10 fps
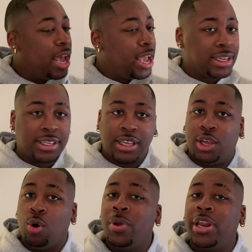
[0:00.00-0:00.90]
It's
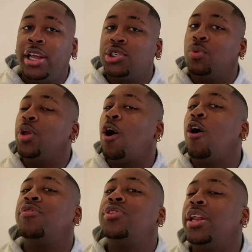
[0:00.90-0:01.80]
human nature. We
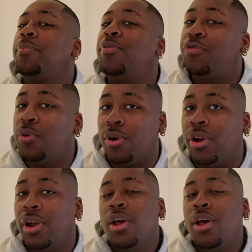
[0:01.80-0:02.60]
all done it before.